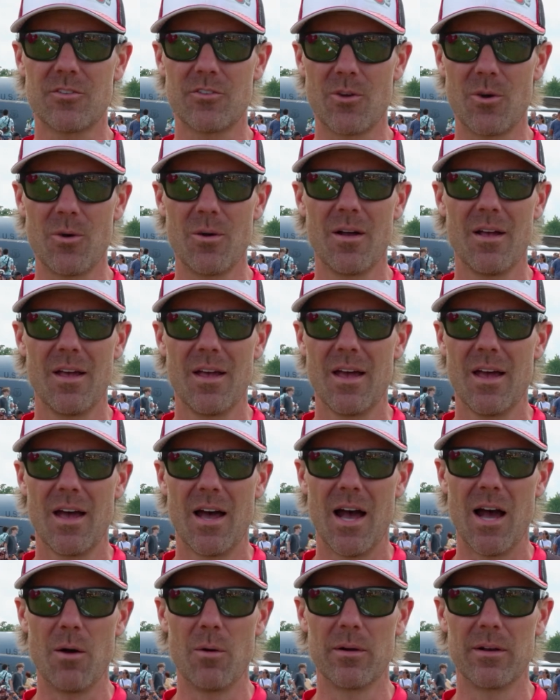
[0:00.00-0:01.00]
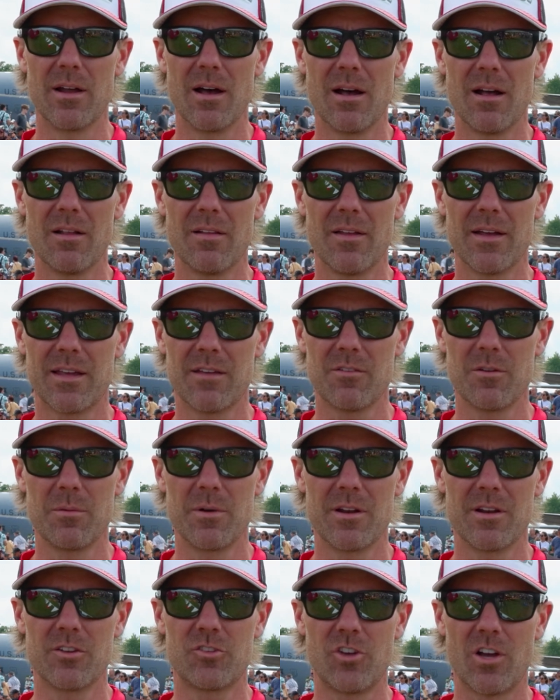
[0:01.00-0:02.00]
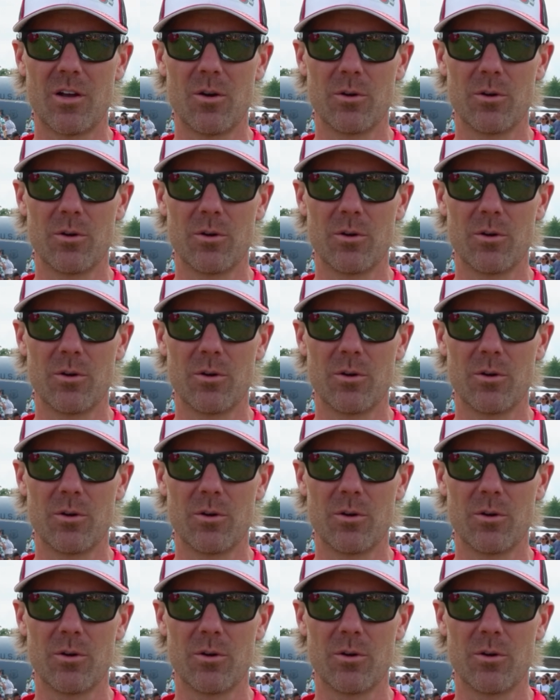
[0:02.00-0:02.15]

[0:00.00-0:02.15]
So I would like everybody to check